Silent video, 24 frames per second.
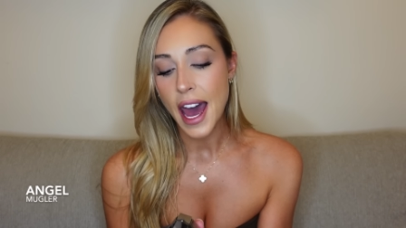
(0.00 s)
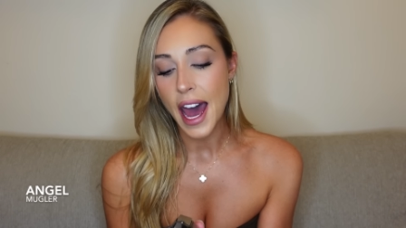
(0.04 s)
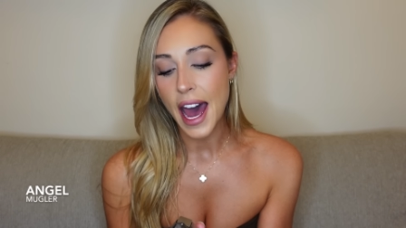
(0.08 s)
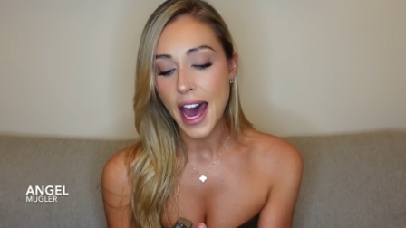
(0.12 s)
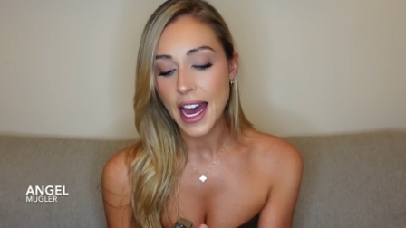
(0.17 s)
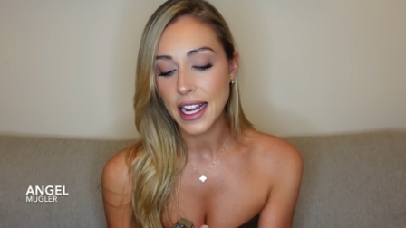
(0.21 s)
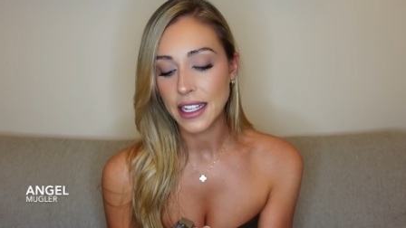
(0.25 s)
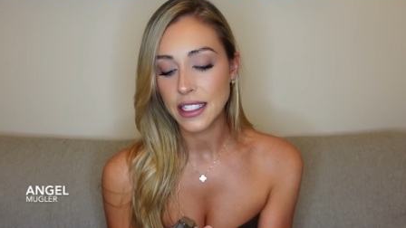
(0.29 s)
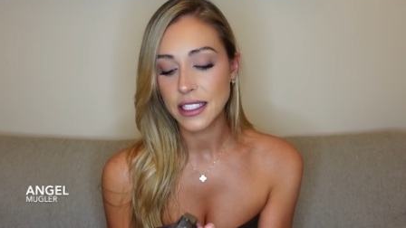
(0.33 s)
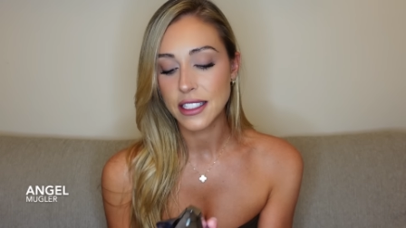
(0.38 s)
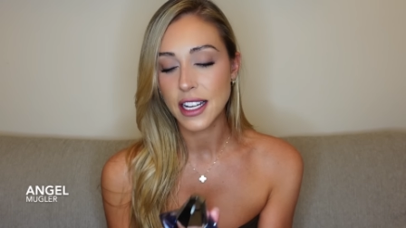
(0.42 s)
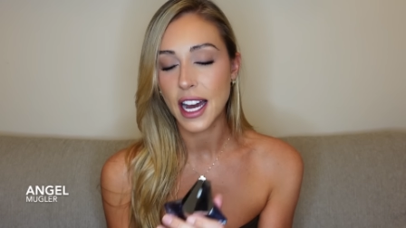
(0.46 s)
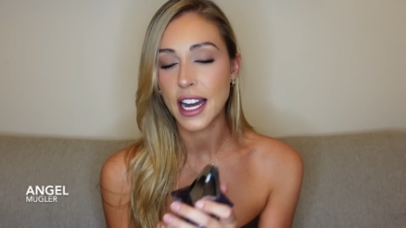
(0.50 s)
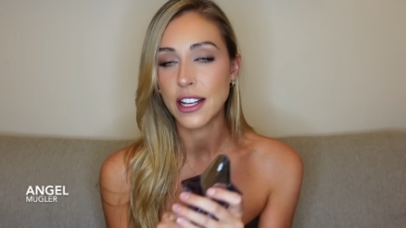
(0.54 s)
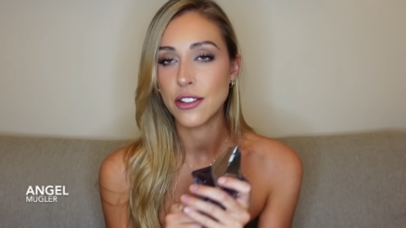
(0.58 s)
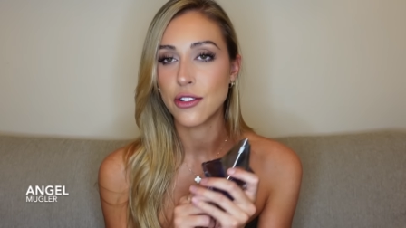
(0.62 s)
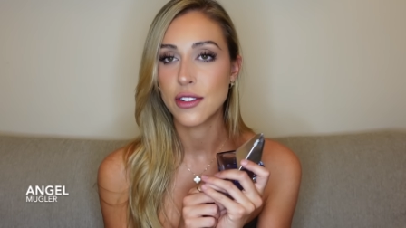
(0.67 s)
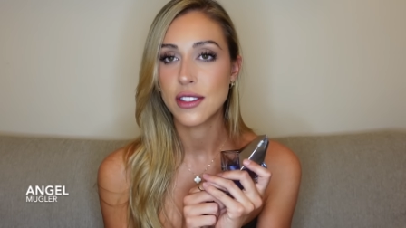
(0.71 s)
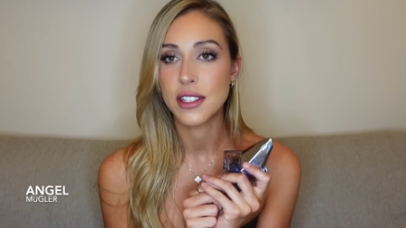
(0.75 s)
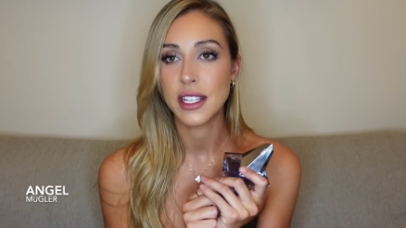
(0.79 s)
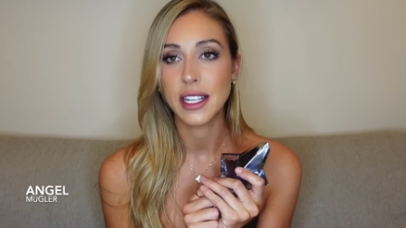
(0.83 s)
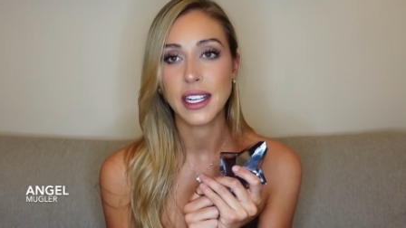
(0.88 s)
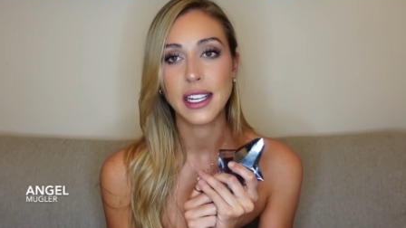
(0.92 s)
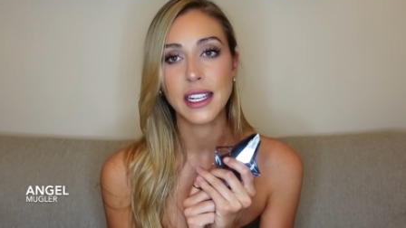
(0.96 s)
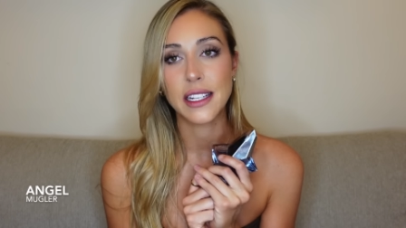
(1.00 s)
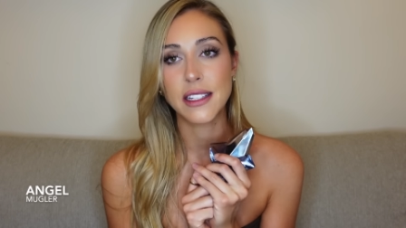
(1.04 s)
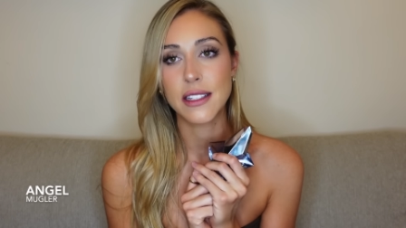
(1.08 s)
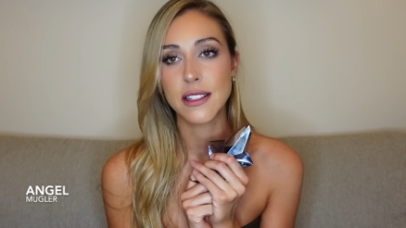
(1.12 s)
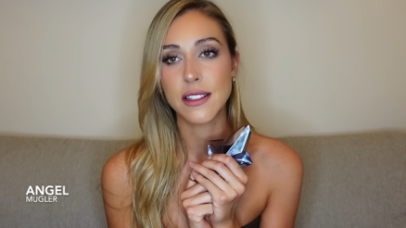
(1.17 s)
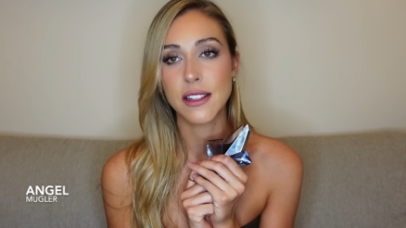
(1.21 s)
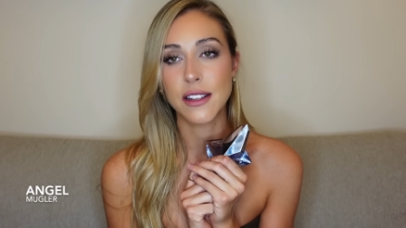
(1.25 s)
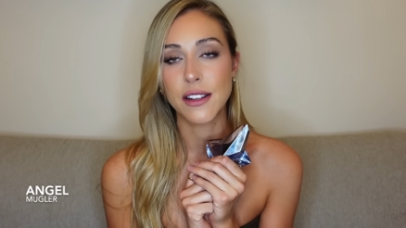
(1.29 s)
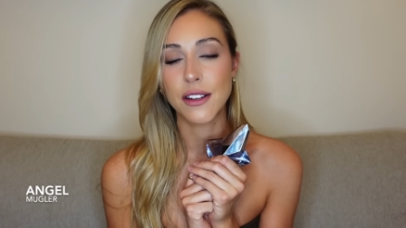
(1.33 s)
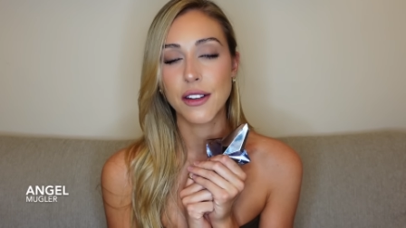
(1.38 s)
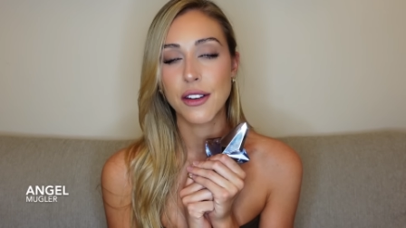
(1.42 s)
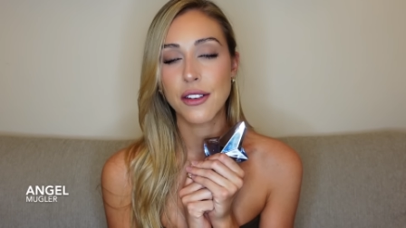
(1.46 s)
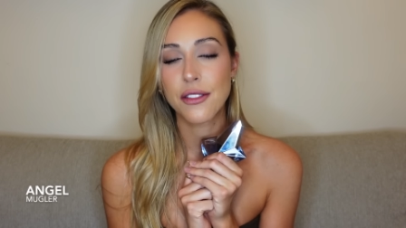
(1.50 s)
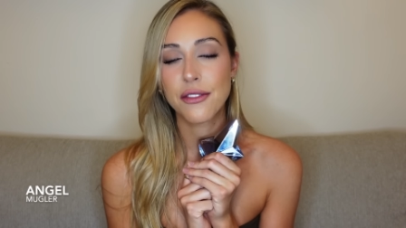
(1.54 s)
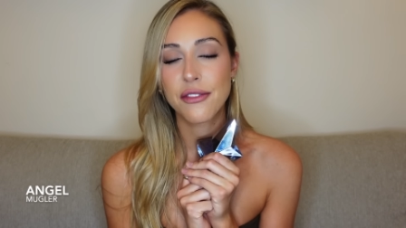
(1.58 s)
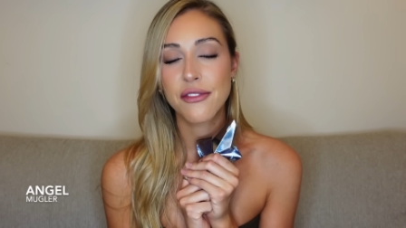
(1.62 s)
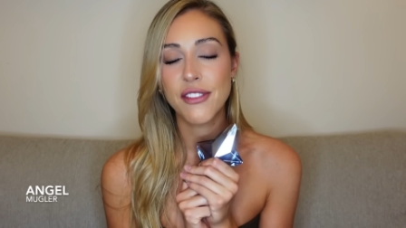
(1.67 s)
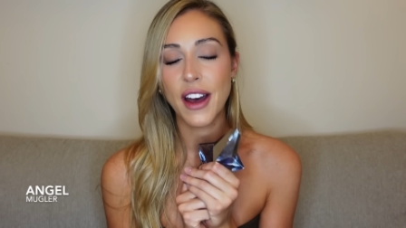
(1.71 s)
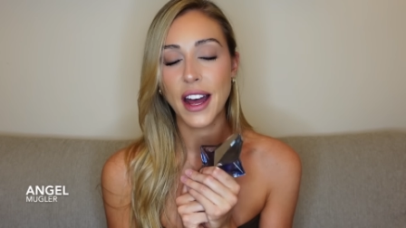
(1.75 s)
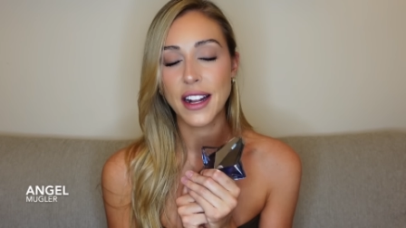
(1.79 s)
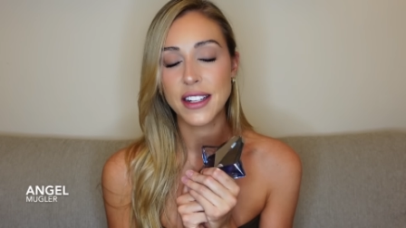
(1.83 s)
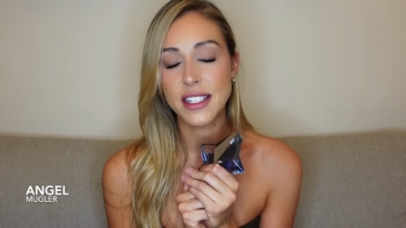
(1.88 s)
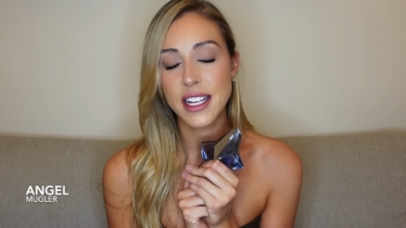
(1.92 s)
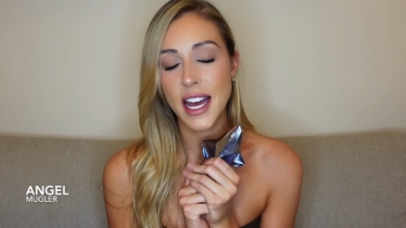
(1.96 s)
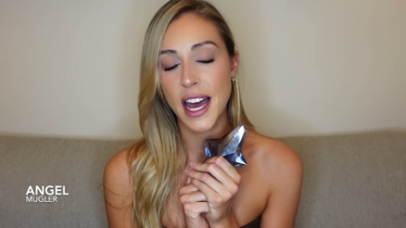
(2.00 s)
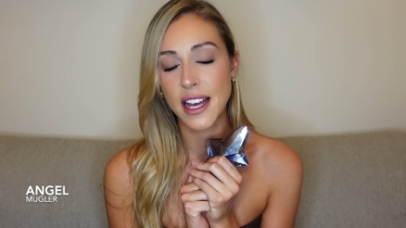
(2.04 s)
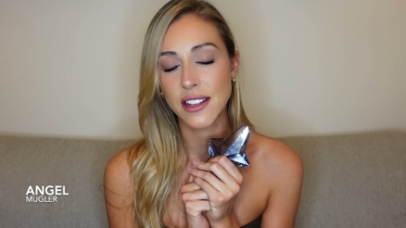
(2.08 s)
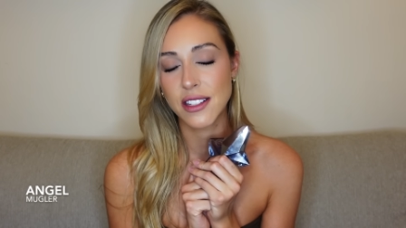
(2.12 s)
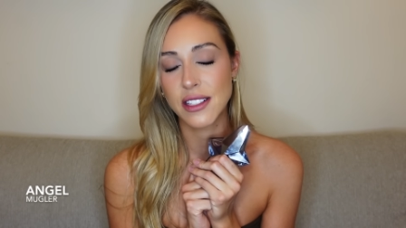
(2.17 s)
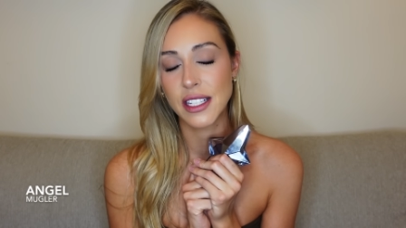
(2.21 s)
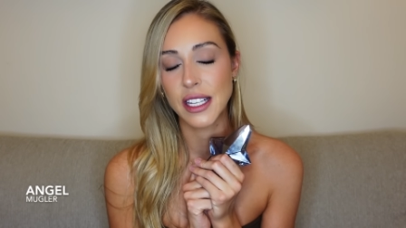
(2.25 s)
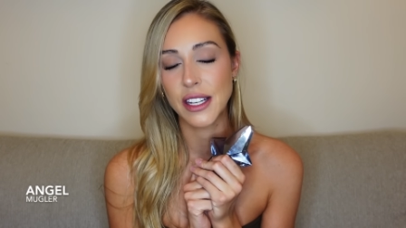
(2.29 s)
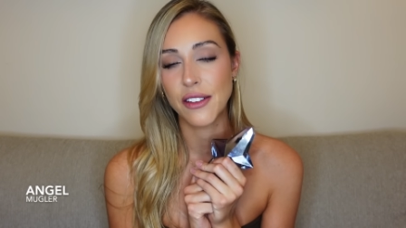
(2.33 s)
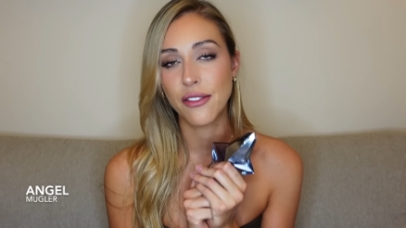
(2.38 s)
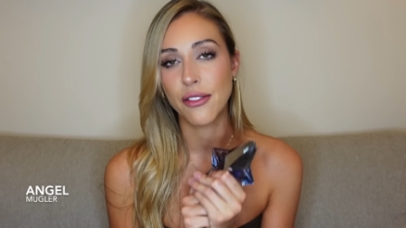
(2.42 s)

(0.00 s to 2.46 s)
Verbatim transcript: and I just think it is a fantastic